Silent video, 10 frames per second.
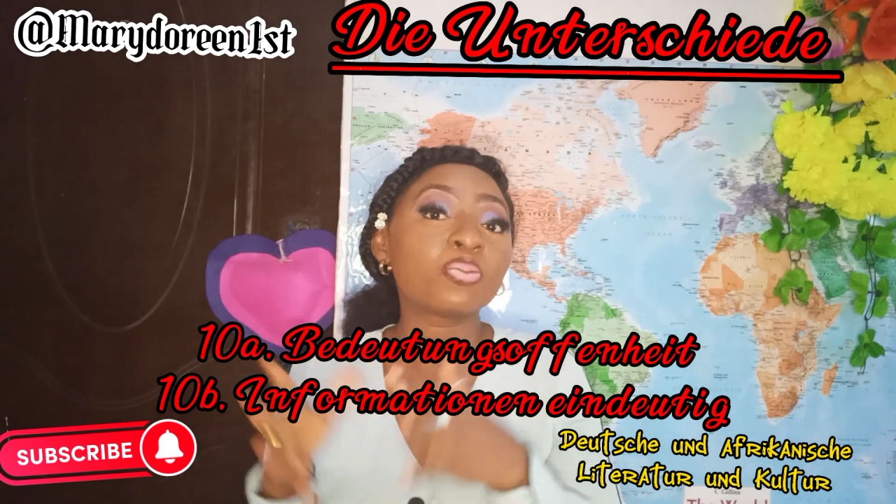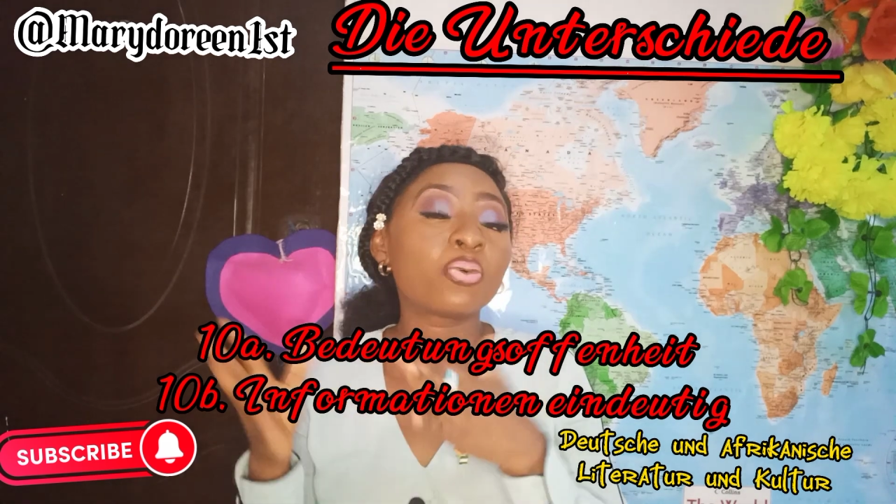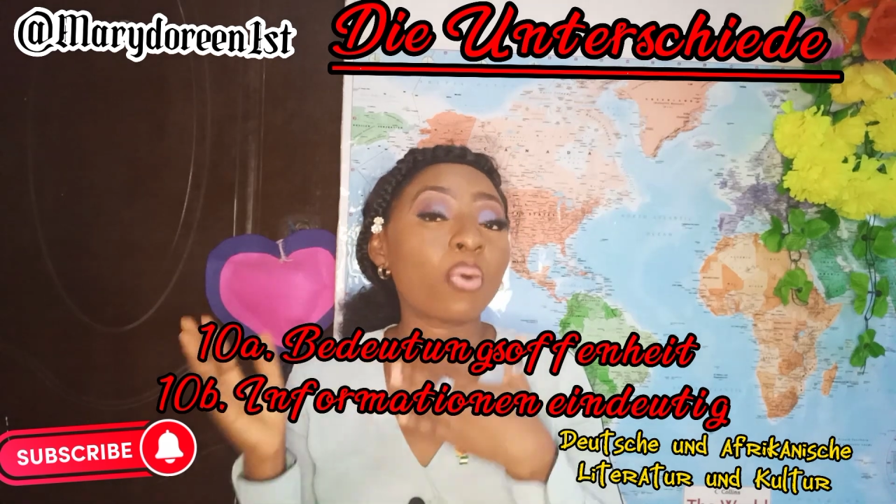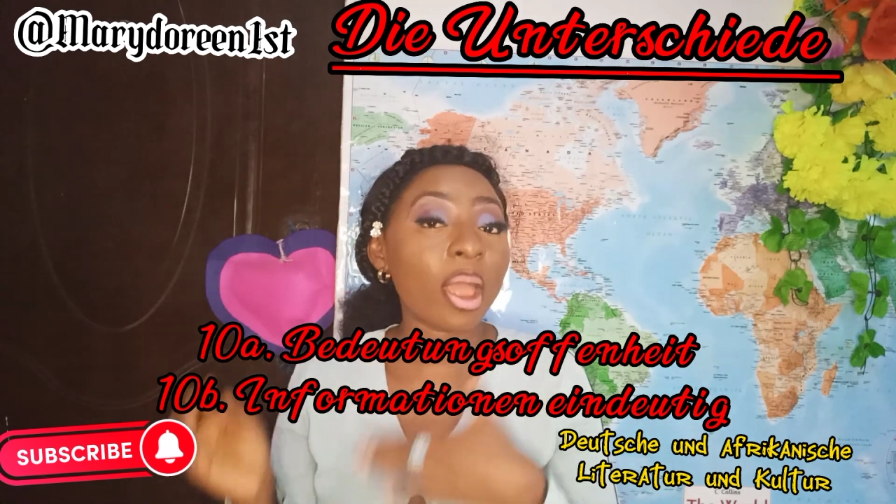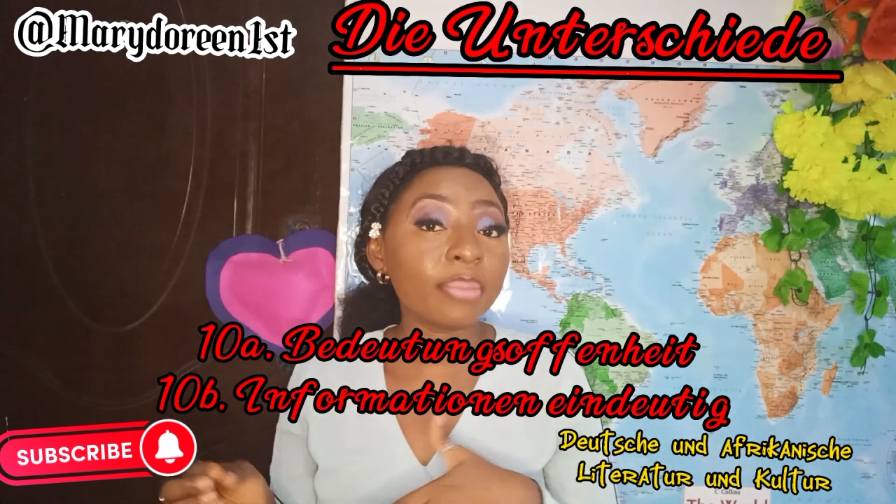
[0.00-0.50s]

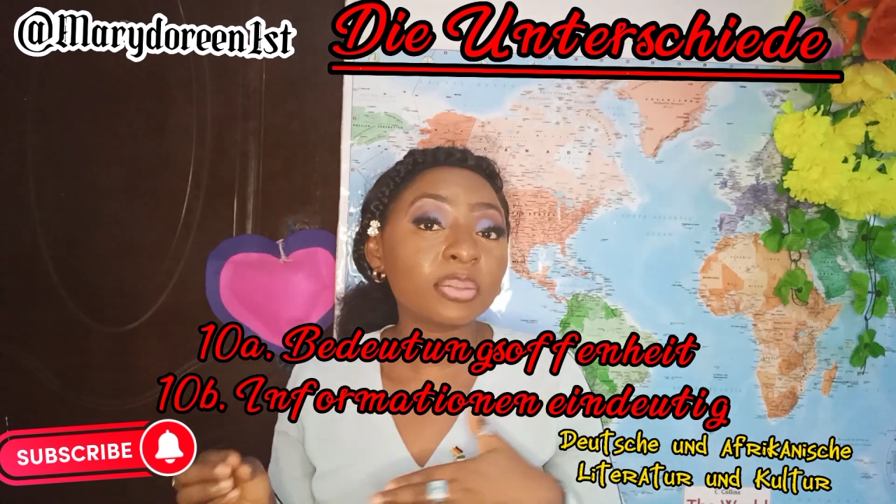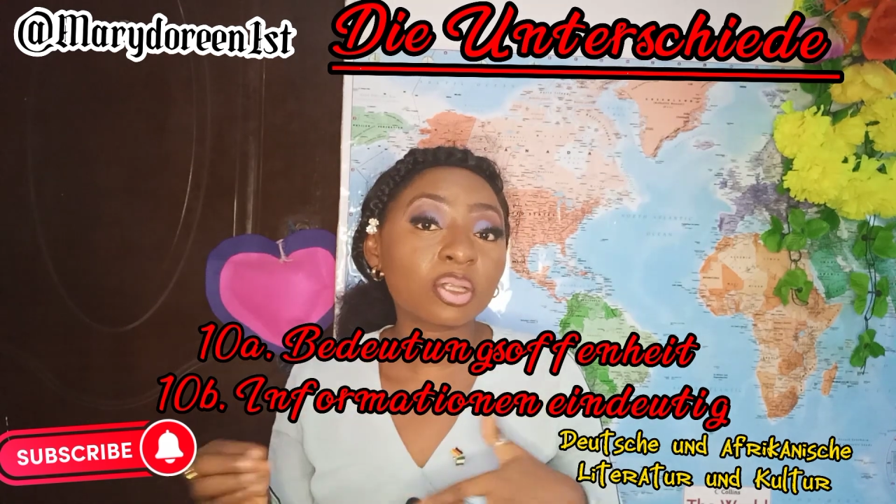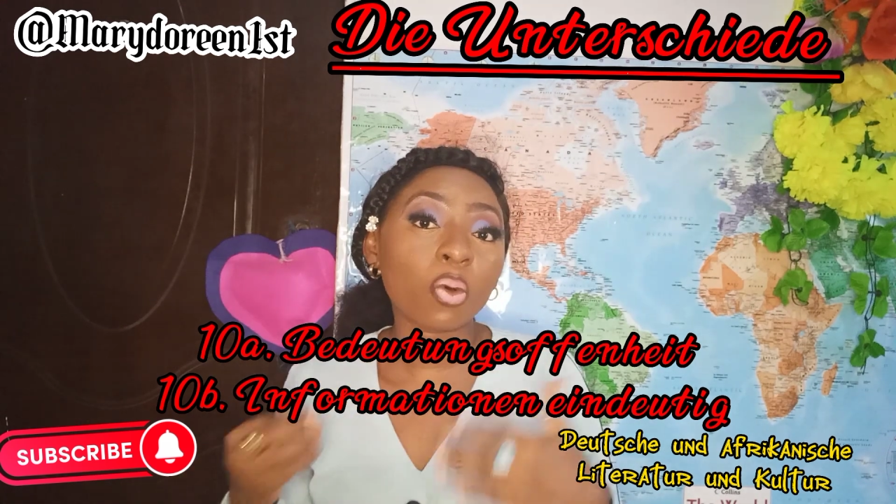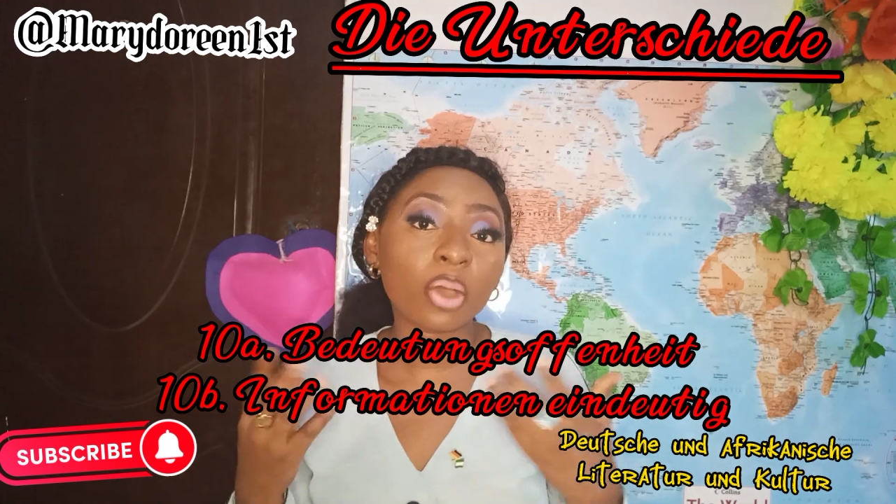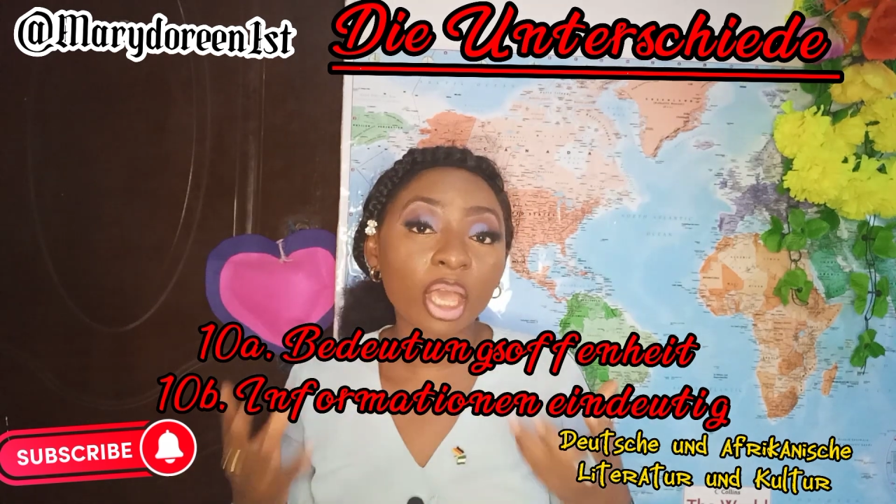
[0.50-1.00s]

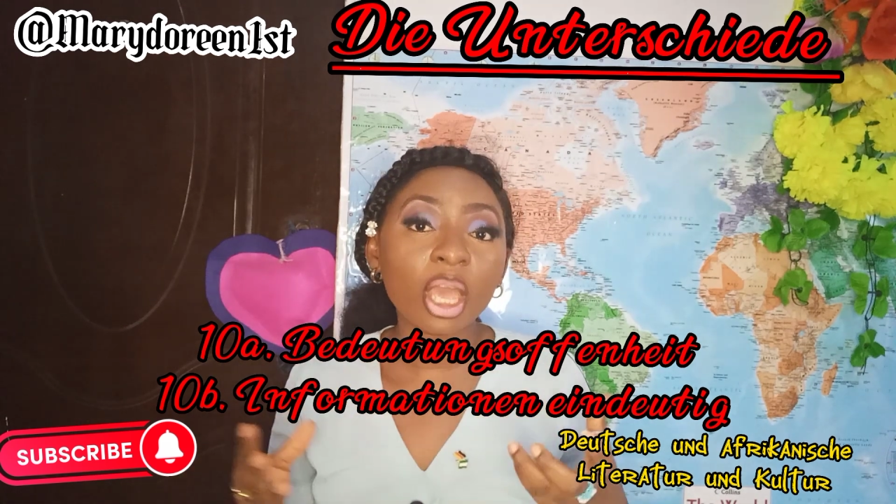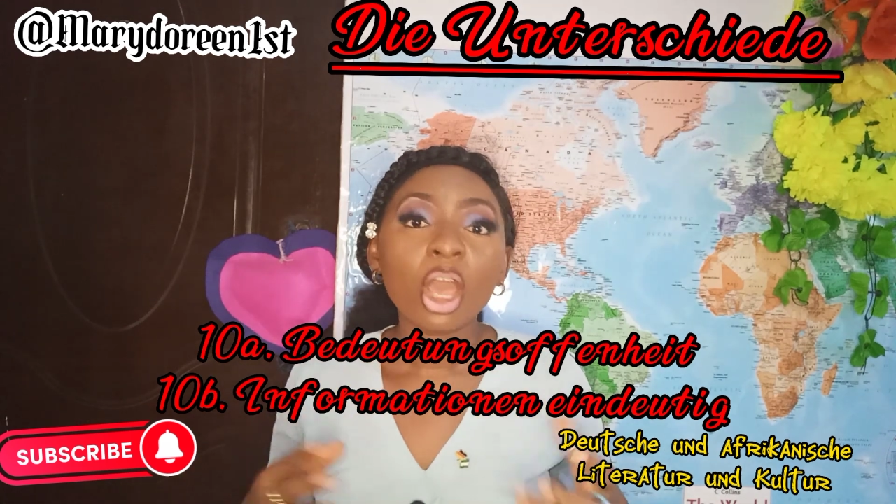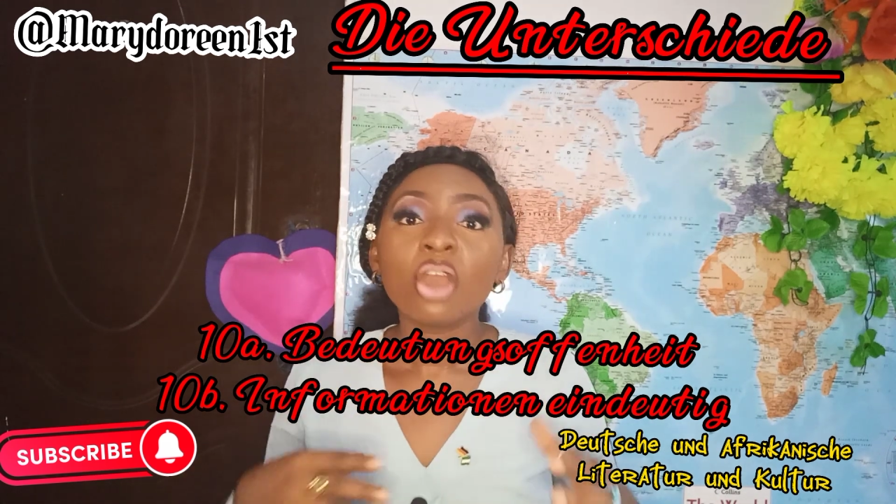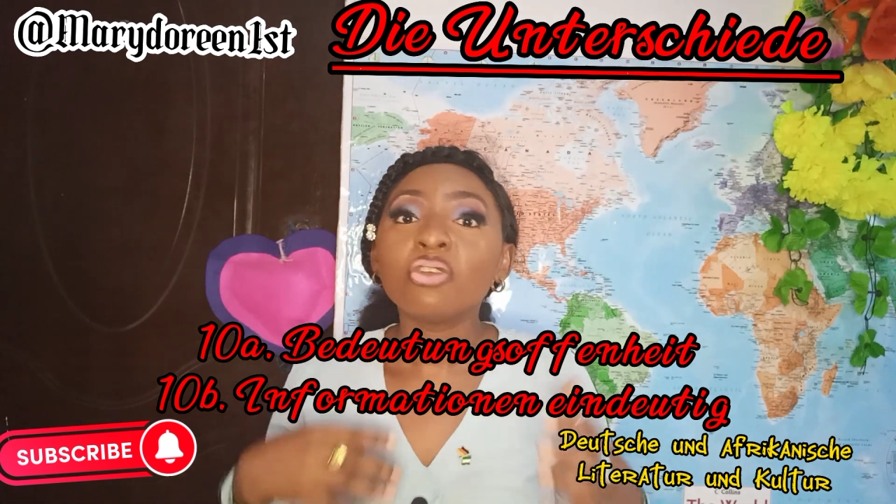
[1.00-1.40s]
poems, okay,